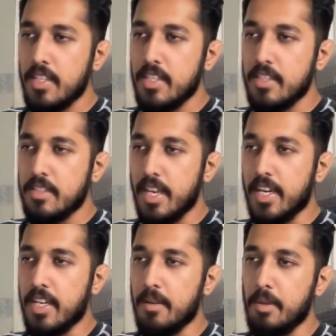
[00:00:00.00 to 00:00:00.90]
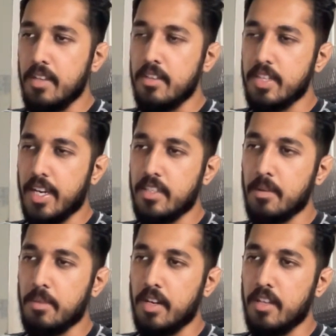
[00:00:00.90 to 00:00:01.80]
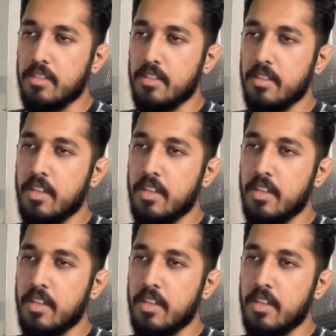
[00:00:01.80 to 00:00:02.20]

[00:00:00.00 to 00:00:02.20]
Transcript: the second subcondition.